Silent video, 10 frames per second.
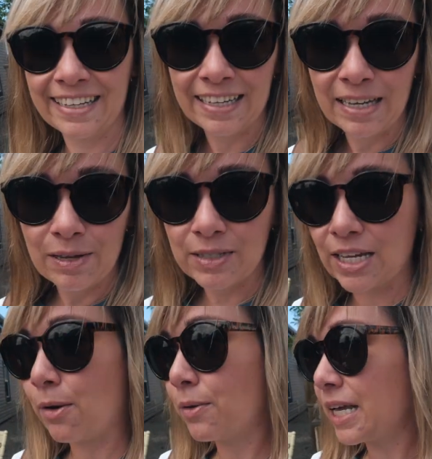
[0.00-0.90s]
Yes. so
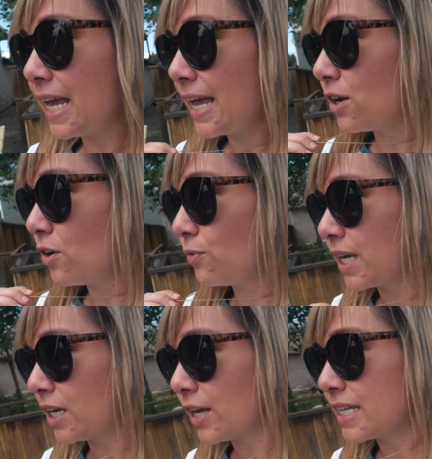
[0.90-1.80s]
yeah, we're gonna head off. We're
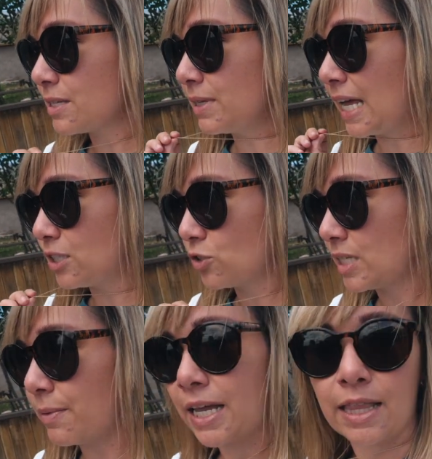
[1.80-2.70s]
gonna go get some lunch or
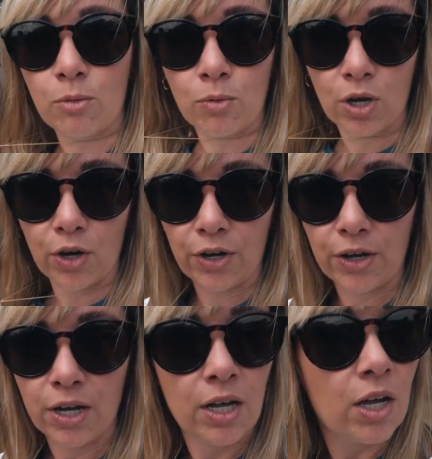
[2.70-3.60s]
something, and then we'll
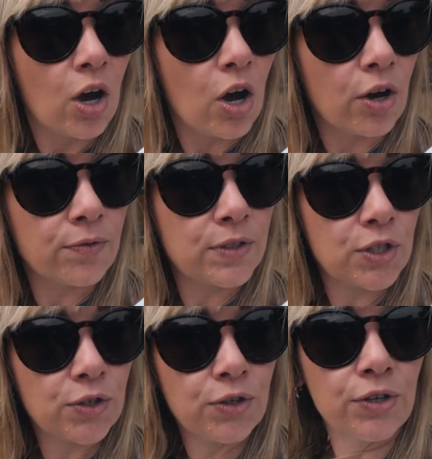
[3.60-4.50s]
go off
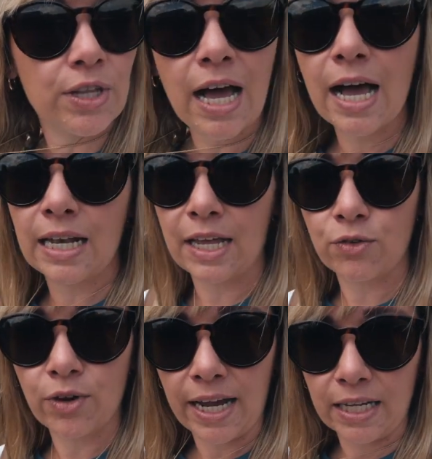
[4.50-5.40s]
to the
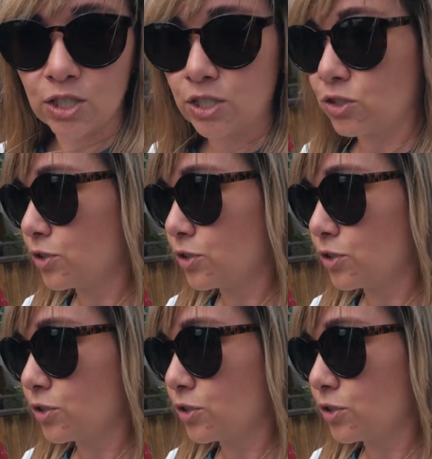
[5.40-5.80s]
Heartland Ranch and do